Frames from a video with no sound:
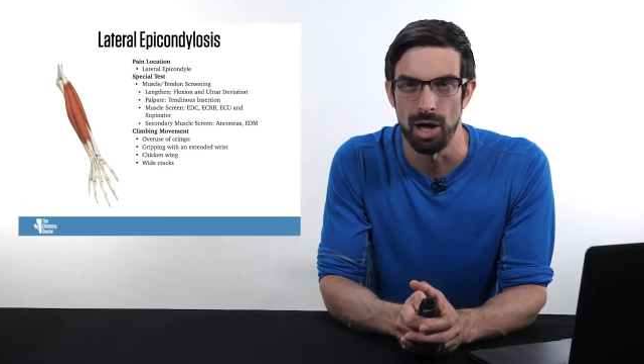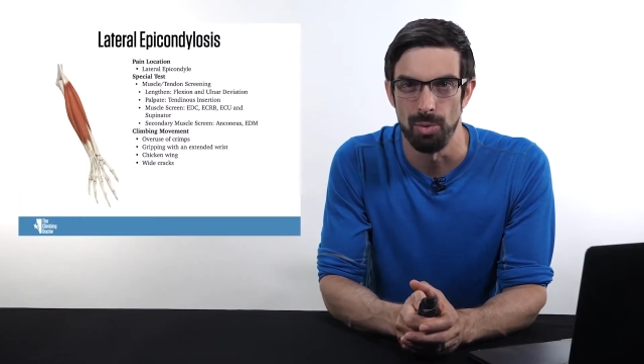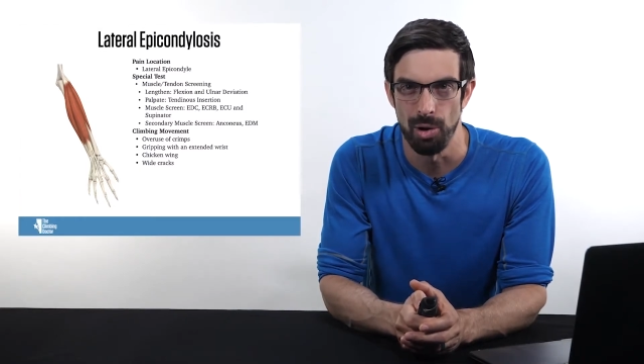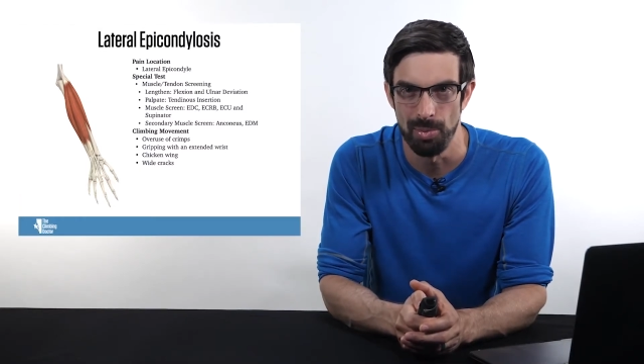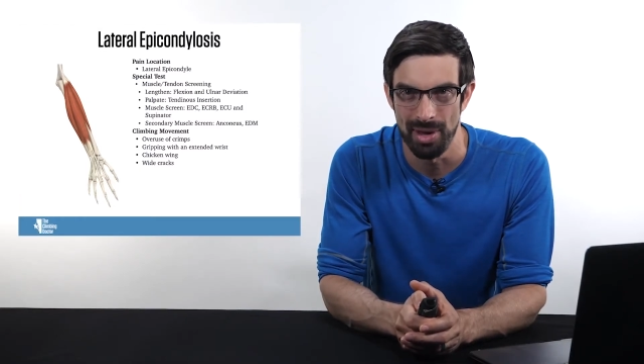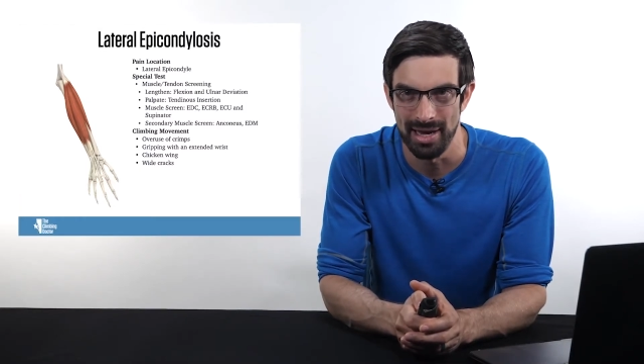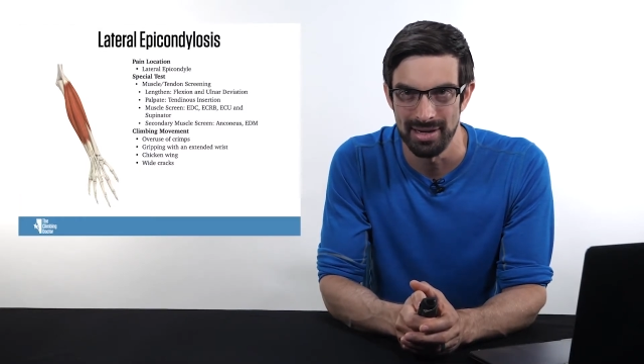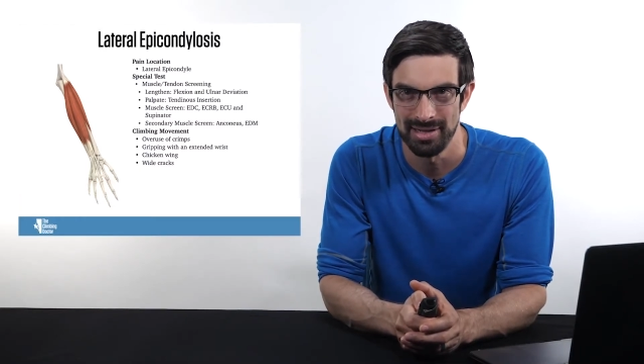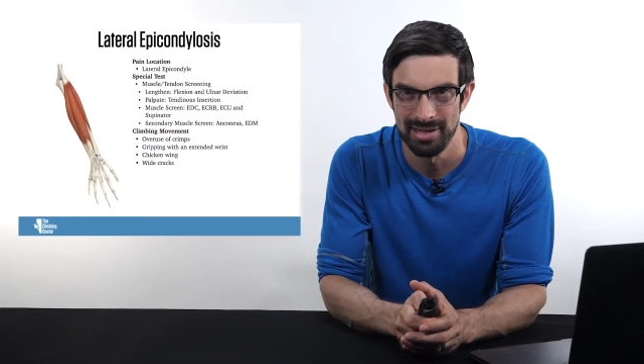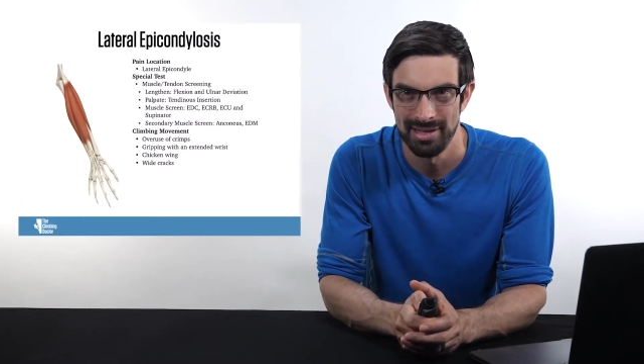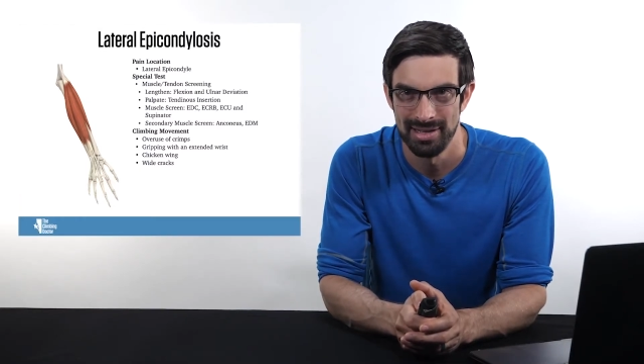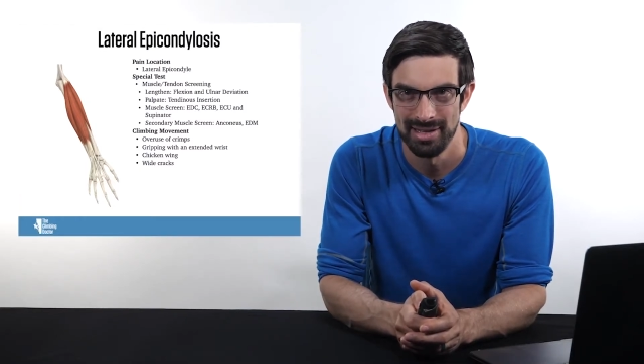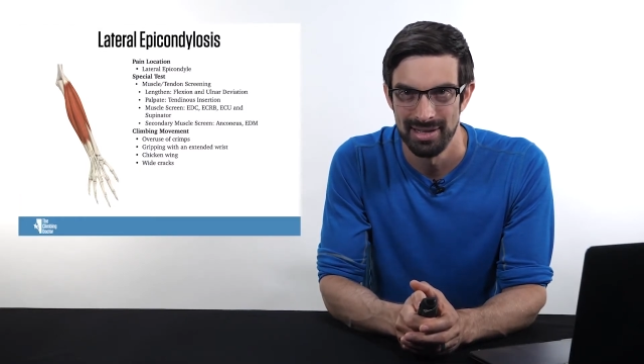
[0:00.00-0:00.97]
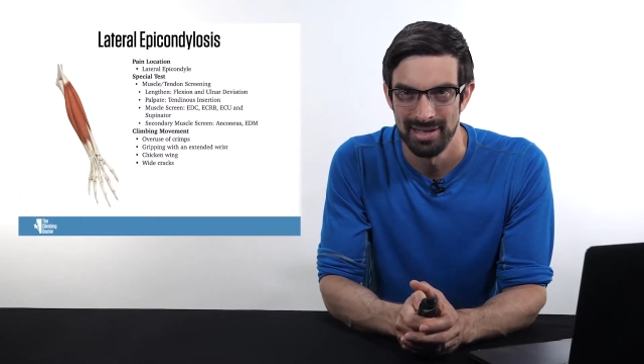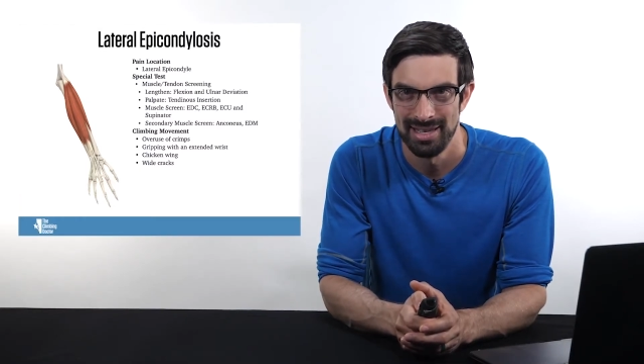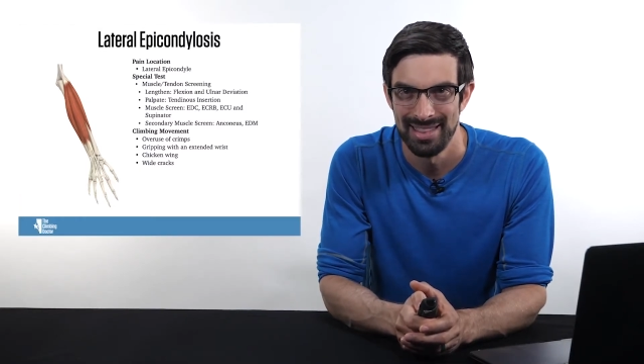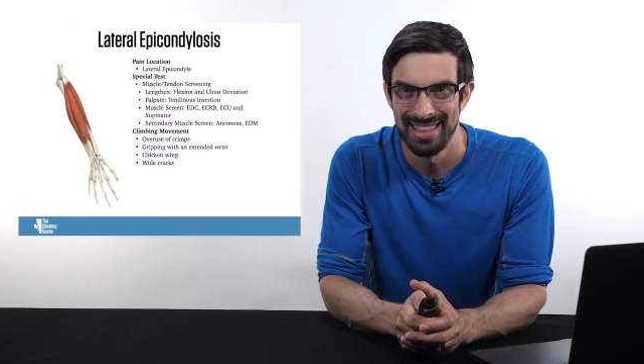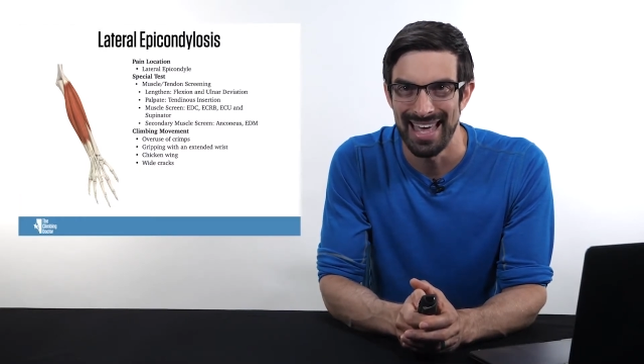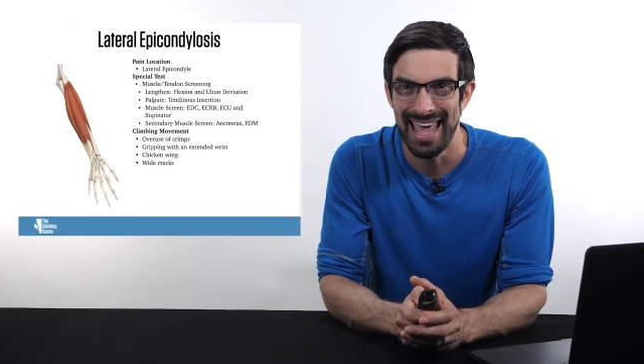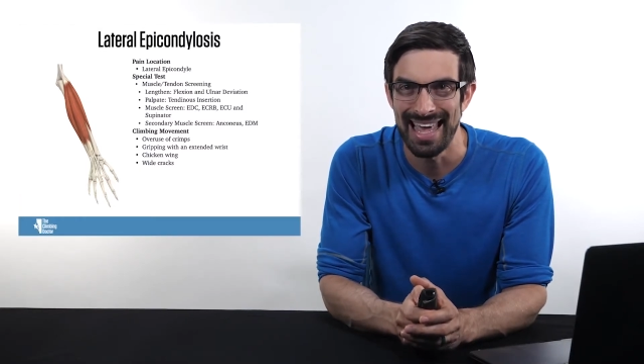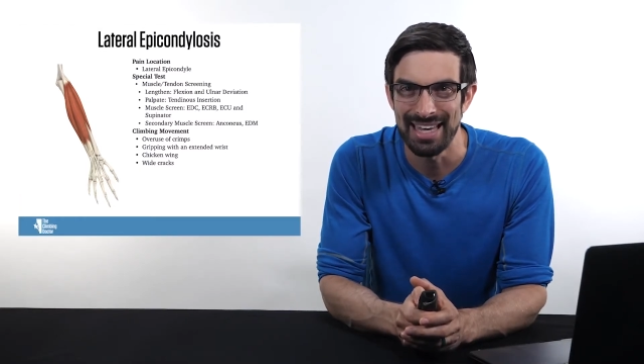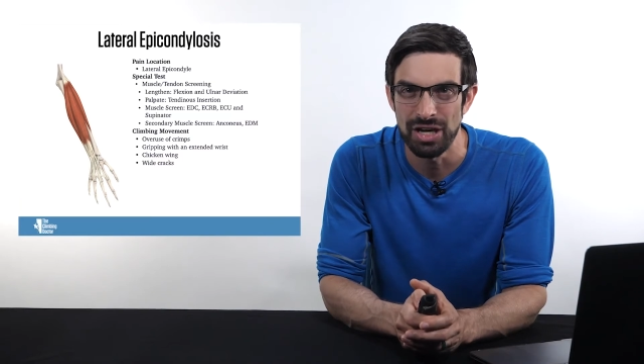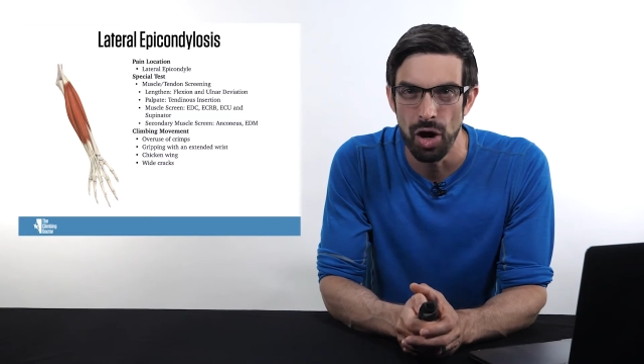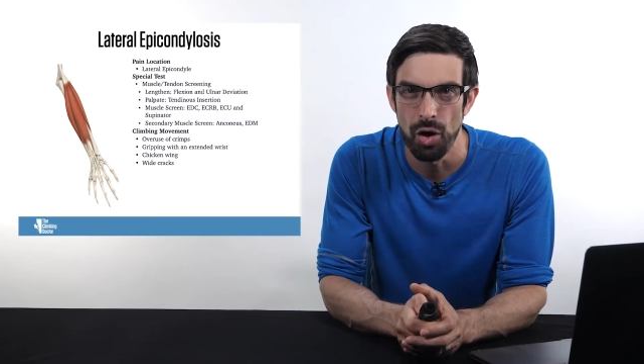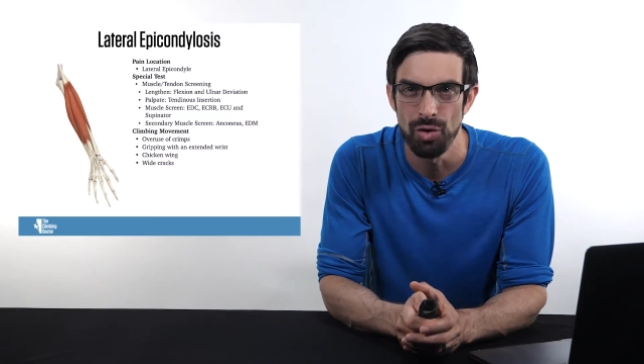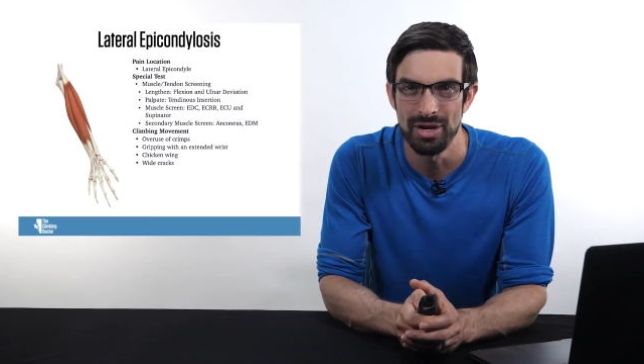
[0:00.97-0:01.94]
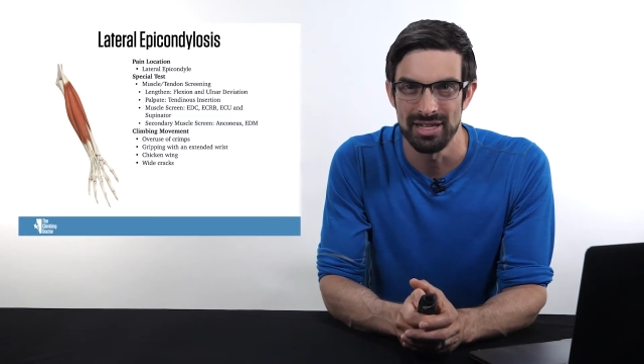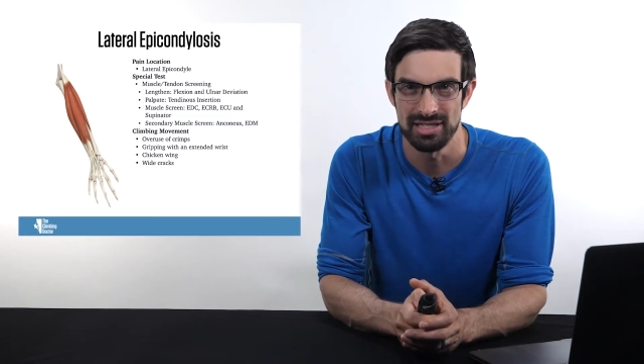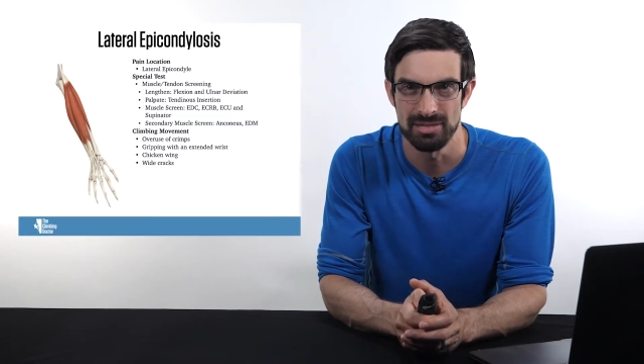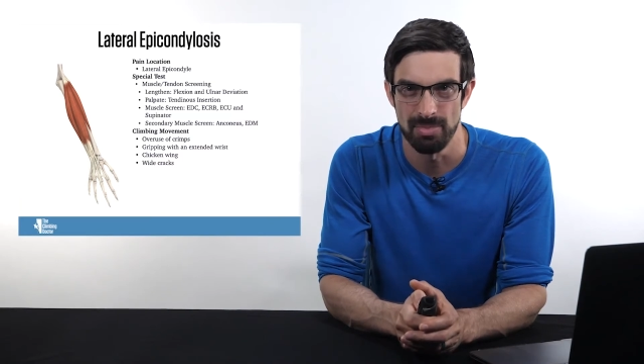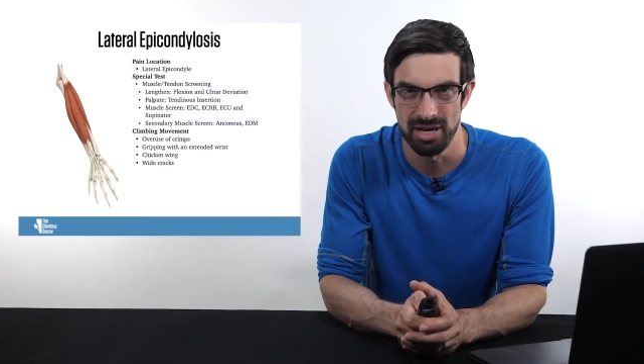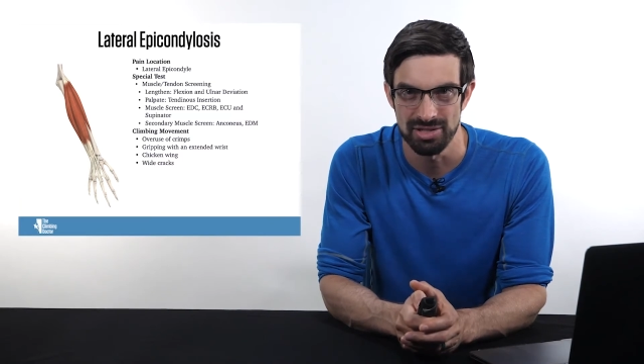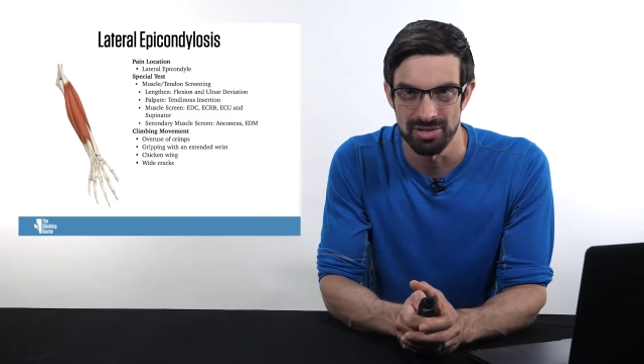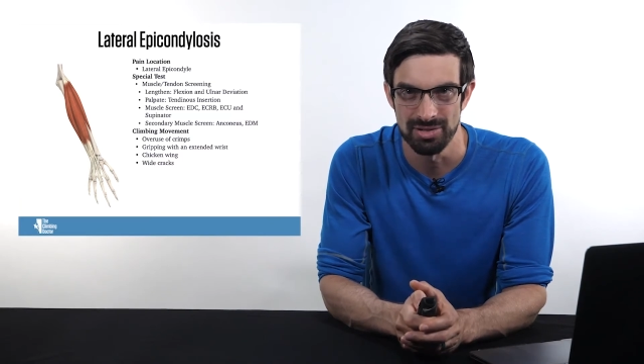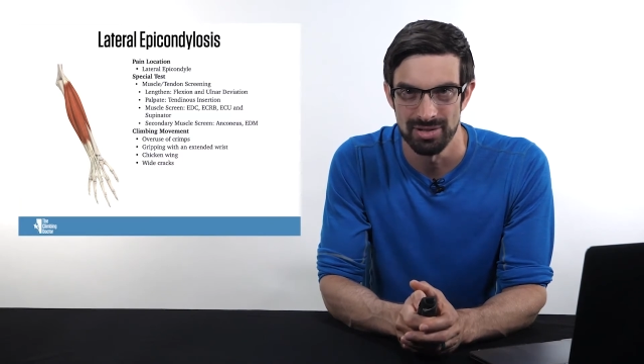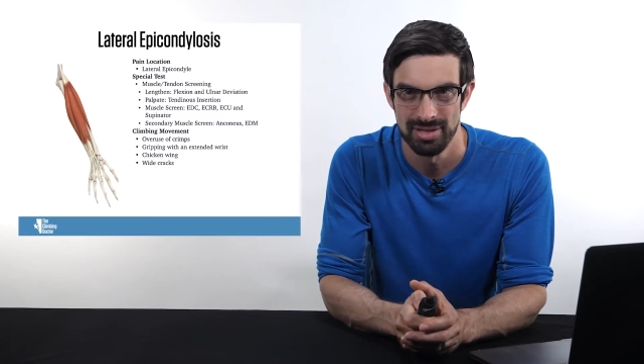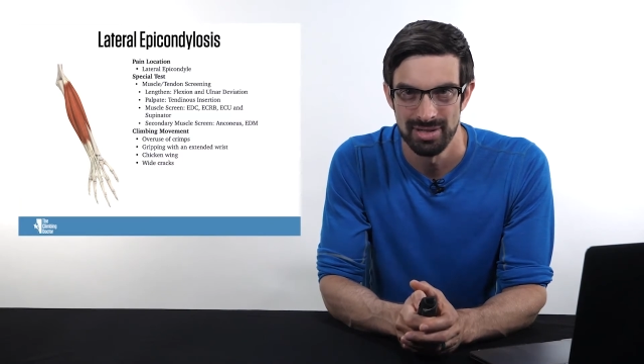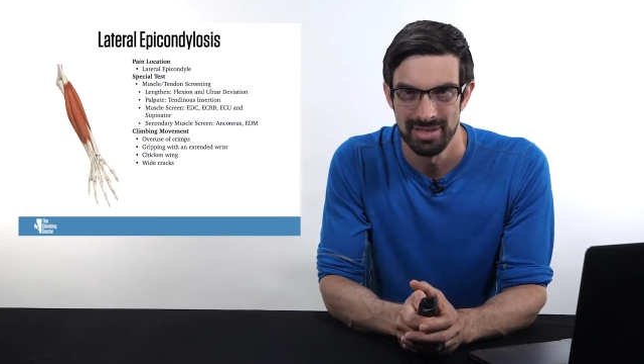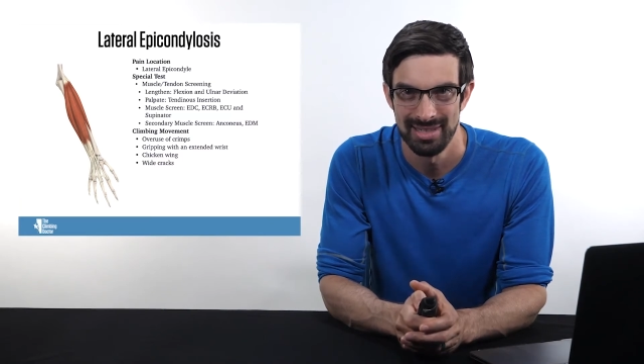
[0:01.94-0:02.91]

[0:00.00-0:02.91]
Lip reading: elbow pain, the anconeus muscle.